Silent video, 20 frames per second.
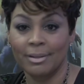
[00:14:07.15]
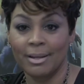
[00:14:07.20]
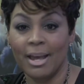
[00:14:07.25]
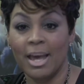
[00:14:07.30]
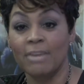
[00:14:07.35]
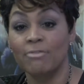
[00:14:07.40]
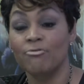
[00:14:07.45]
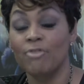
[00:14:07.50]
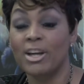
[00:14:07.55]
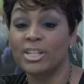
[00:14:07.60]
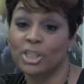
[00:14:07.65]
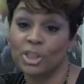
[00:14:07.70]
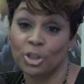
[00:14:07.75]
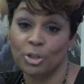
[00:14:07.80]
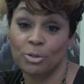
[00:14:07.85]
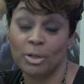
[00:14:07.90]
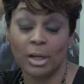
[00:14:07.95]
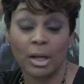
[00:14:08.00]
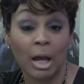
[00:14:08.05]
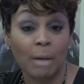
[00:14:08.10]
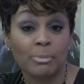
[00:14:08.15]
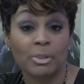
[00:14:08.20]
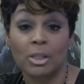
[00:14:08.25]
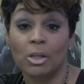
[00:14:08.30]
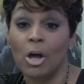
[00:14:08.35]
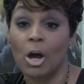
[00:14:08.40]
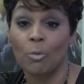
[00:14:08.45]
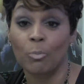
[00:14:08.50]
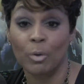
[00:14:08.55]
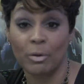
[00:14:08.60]
and residue that comes
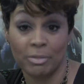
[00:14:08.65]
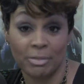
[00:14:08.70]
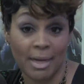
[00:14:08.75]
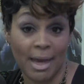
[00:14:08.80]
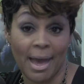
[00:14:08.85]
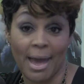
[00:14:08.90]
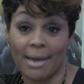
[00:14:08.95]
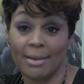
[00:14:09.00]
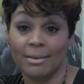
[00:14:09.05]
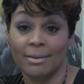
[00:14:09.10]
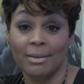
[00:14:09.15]
along with that.